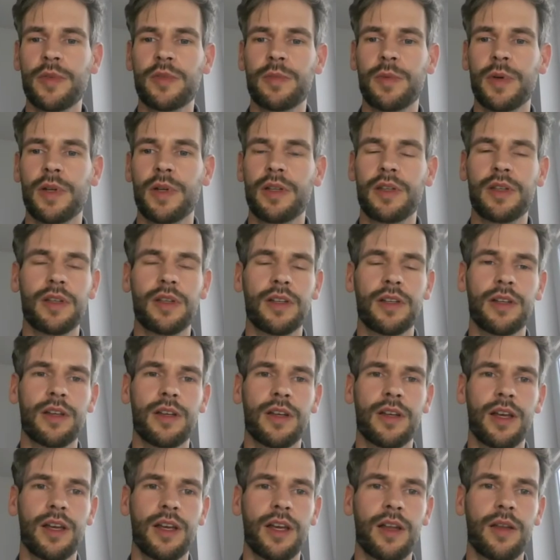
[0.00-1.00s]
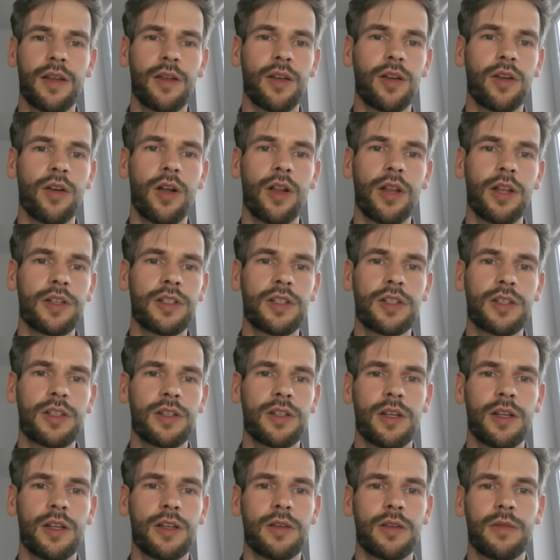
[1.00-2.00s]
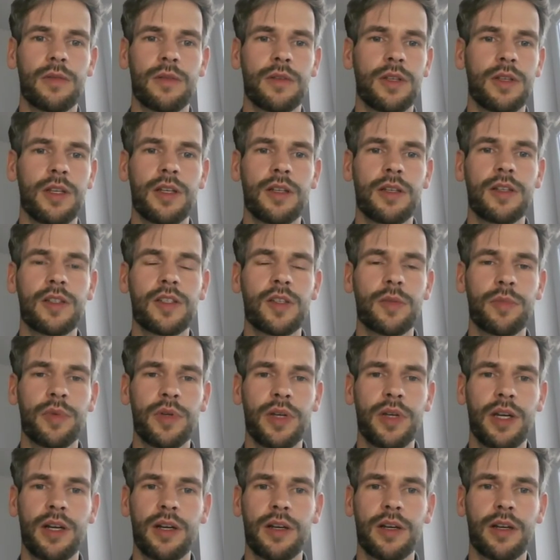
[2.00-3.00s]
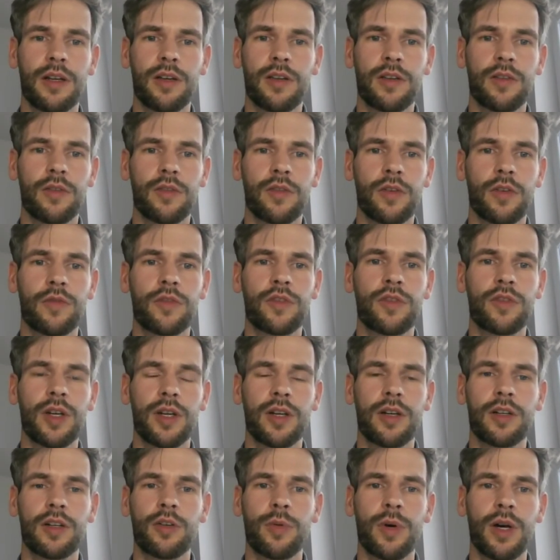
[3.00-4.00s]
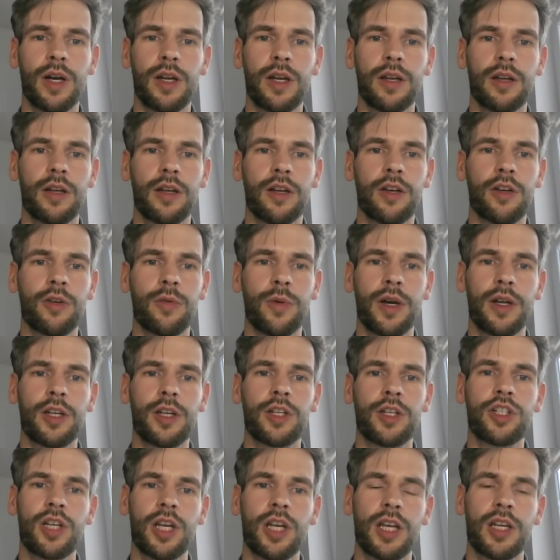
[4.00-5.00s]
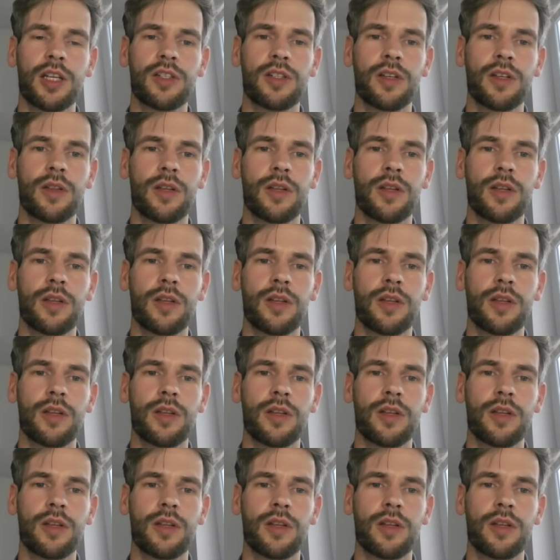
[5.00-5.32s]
but again, the knowledge didn't disappear, and it sort of triggered quite a change in the